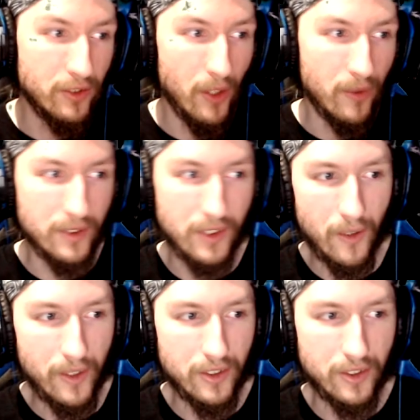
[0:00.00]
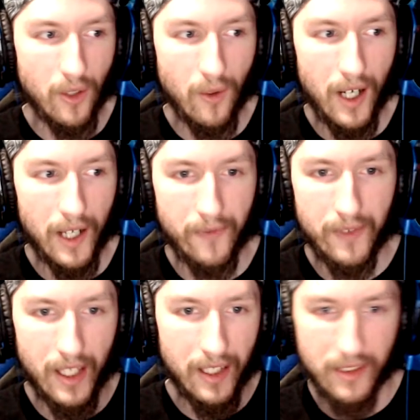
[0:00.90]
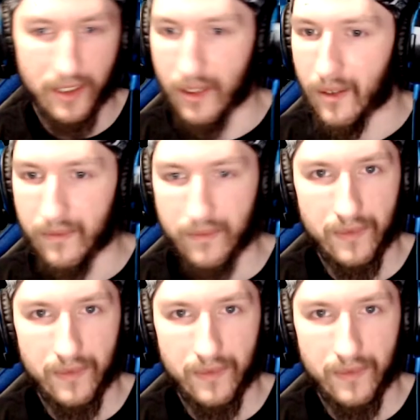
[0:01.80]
Joe and Zoe just go off, and they, you know,